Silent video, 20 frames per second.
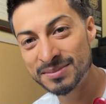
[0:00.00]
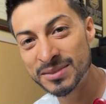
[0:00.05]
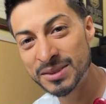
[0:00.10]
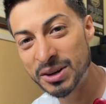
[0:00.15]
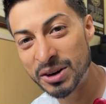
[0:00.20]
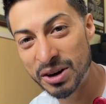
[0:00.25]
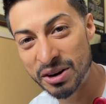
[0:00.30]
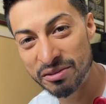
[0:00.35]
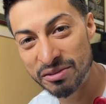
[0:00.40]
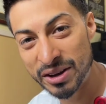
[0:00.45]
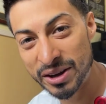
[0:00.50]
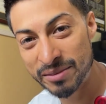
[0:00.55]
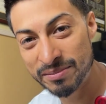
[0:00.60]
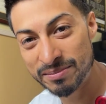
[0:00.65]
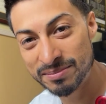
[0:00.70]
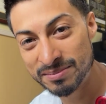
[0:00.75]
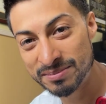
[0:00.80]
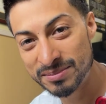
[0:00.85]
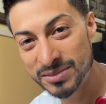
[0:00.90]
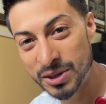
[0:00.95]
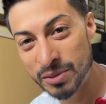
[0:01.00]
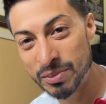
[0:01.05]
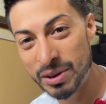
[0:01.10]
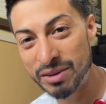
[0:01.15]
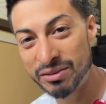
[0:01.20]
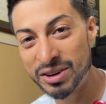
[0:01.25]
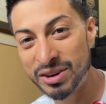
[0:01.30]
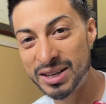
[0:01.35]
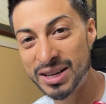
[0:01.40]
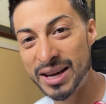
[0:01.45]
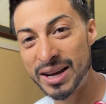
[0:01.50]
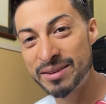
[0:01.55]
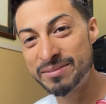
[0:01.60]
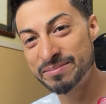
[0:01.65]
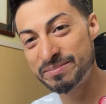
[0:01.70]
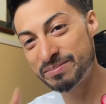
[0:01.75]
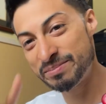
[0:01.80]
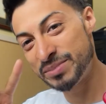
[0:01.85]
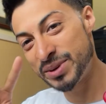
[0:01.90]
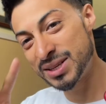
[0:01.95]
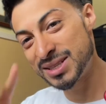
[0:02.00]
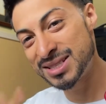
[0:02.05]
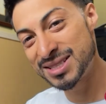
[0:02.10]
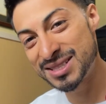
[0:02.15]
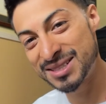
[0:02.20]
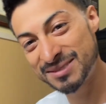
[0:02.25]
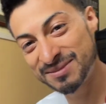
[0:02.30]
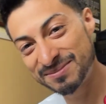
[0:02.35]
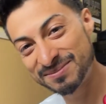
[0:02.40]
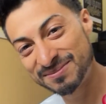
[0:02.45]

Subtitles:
All right, fam. Hope you have a good day. Peace.